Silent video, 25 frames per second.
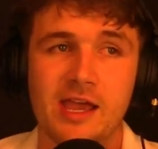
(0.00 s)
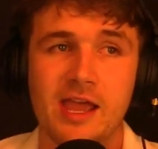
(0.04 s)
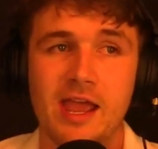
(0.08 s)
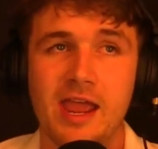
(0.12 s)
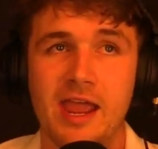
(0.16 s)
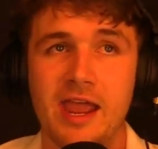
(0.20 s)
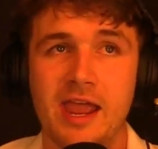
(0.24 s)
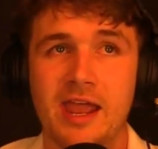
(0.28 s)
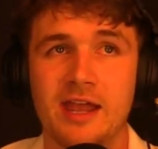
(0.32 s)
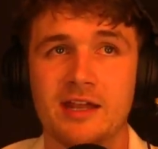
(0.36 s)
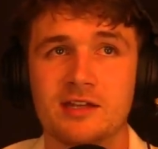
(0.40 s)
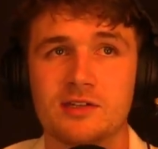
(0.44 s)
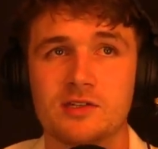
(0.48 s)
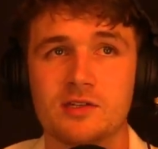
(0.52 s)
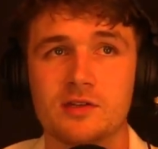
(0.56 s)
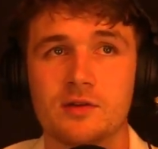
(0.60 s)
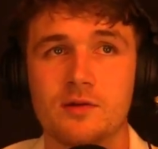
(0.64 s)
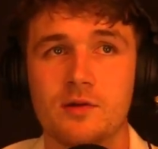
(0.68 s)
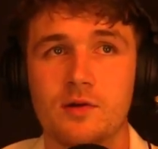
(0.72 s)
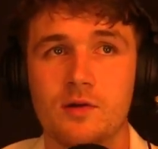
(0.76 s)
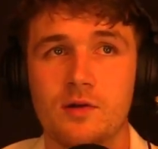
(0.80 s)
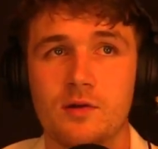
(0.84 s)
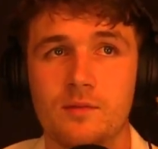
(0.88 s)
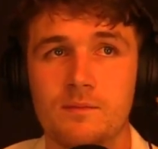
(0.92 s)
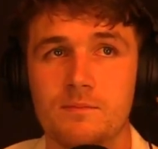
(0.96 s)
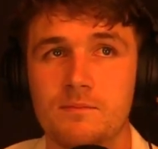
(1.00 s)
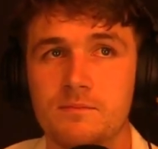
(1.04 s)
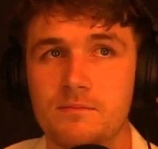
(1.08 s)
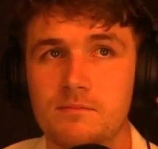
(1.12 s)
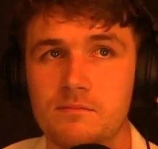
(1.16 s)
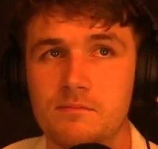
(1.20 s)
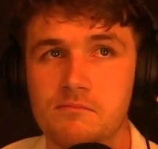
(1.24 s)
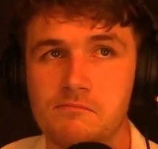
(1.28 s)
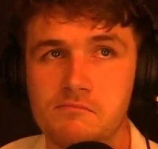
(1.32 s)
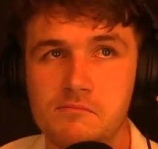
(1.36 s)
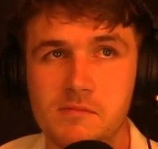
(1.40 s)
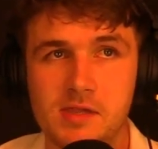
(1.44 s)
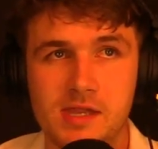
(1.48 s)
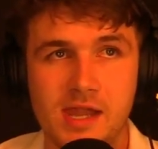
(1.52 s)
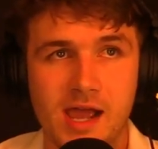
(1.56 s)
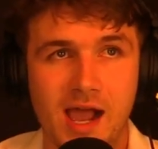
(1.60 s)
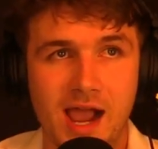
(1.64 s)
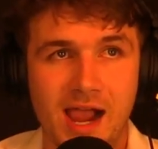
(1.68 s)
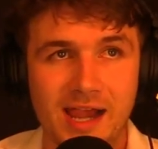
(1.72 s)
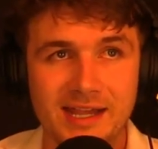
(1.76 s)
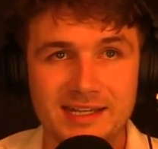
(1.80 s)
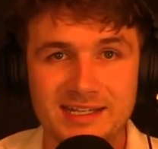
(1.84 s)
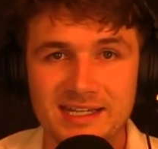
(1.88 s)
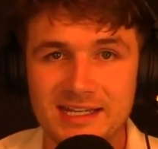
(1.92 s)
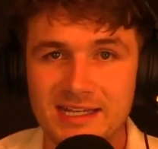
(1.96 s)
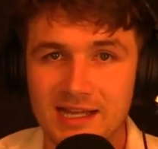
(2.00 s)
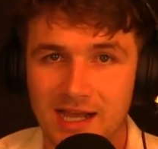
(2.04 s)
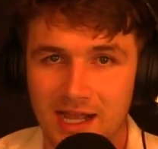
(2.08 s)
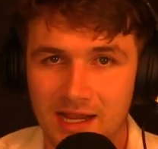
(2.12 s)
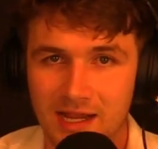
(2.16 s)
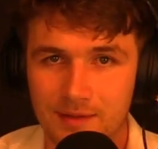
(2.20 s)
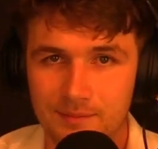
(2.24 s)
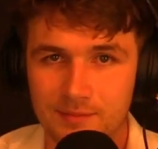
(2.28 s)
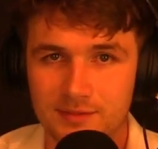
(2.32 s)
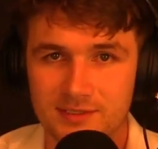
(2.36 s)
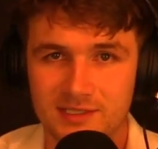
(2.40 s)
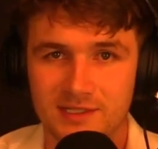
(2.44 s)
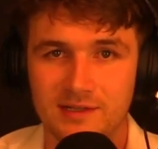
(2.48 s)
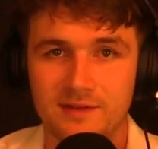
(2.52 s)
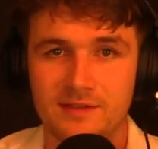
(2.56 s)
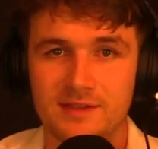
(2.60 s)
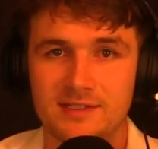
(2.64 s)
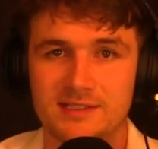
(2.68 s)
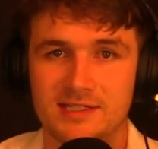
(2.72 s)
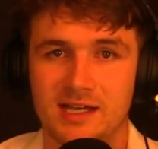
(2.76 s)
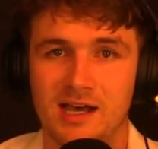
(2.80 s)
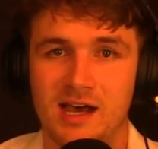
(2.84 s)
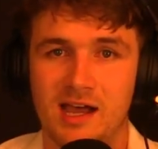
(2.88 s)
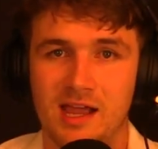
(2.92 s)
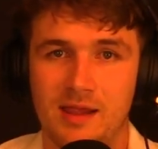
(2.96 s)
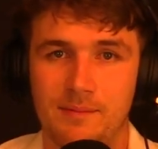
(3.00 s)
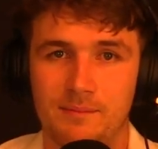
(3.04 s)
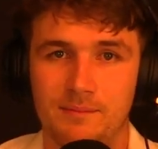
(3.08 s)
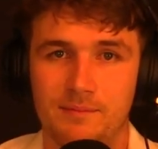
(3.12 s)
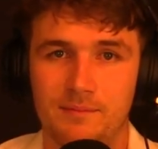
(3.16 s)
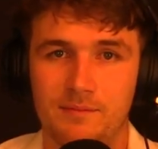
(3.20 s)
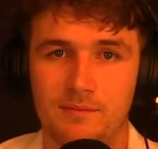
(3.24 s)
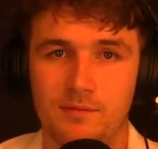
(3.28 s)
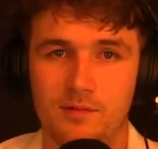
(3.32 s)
And 99% of the time,